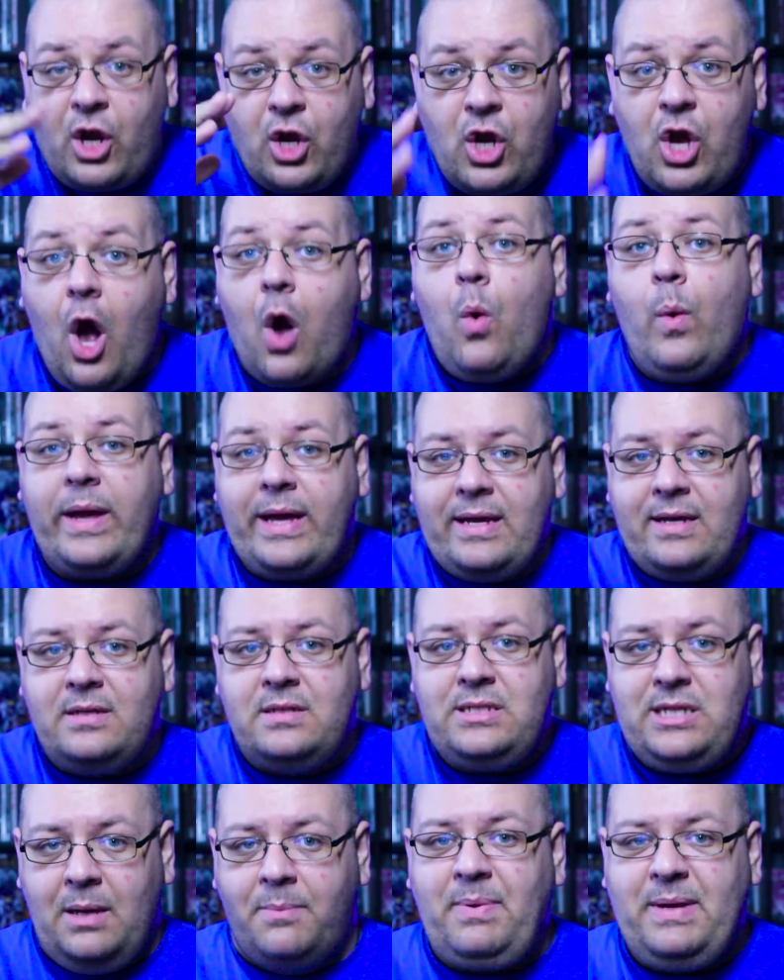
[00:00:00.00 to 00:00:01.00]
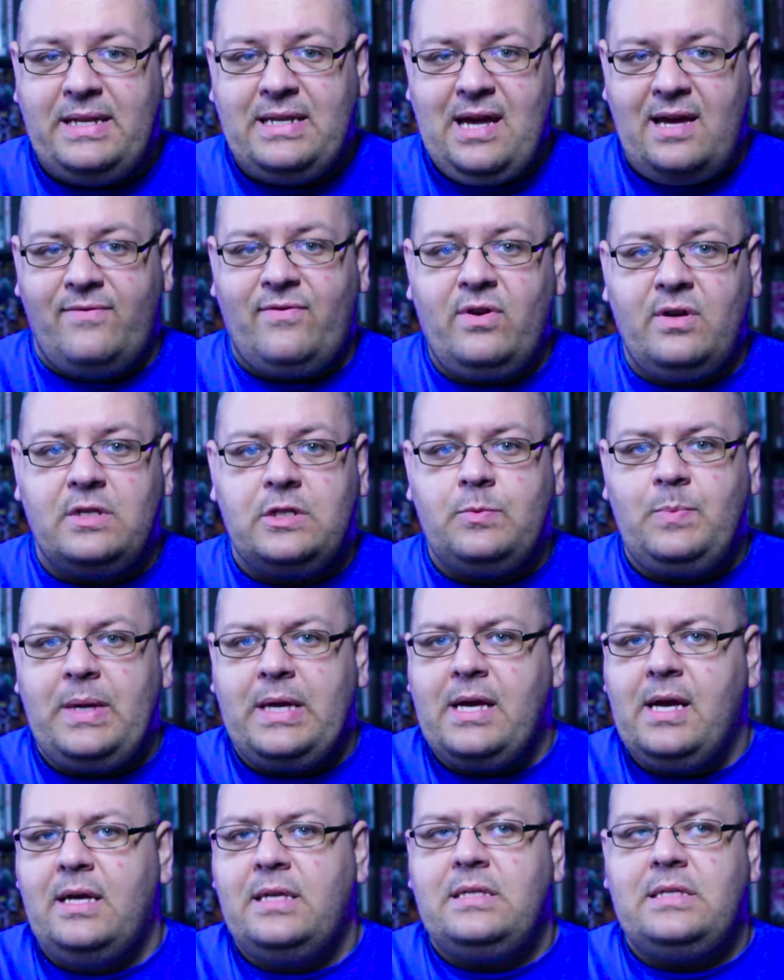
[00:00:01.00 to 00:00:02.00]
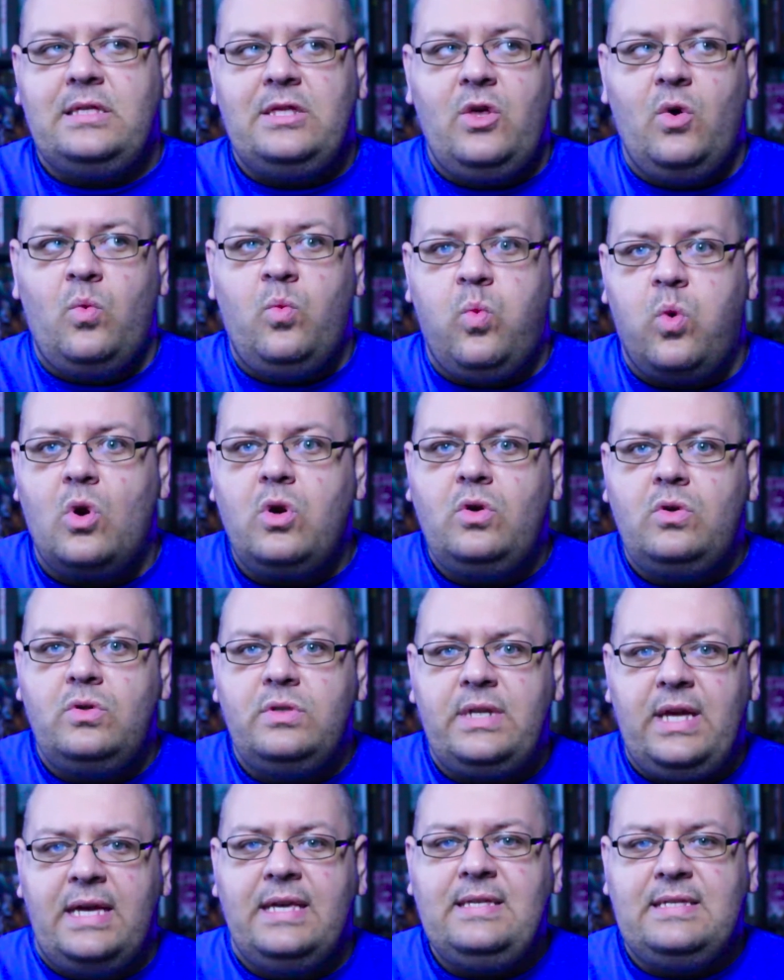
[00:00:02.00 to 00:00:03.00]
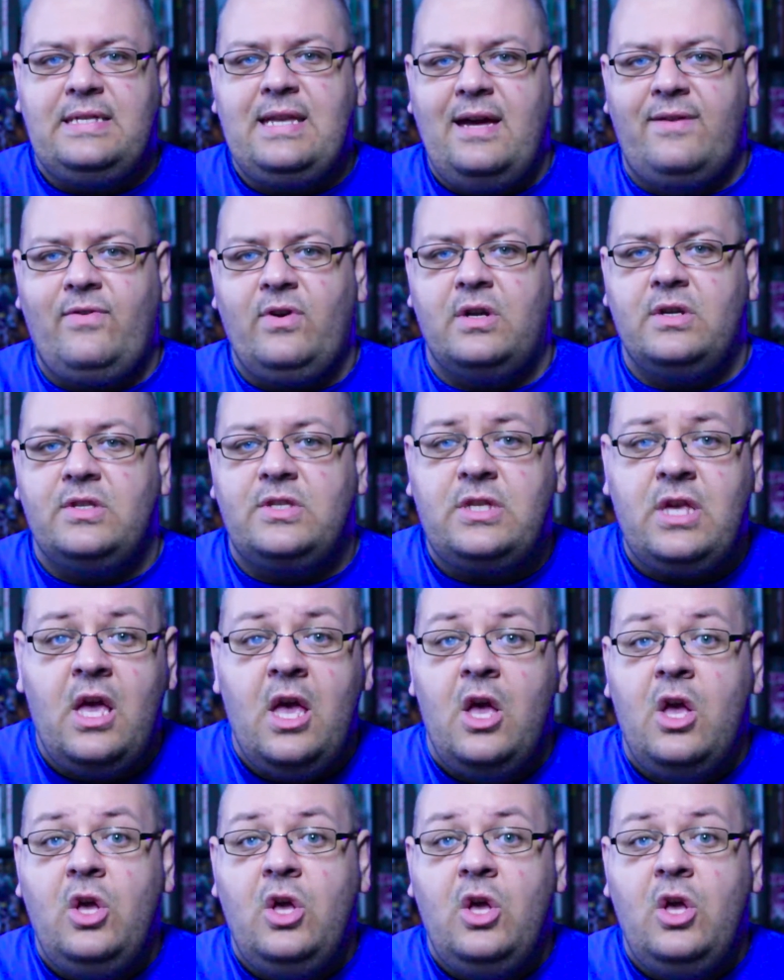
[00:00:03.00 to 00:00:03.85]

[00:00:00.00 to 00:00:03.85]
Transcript: going to be diverse because the world is diverse.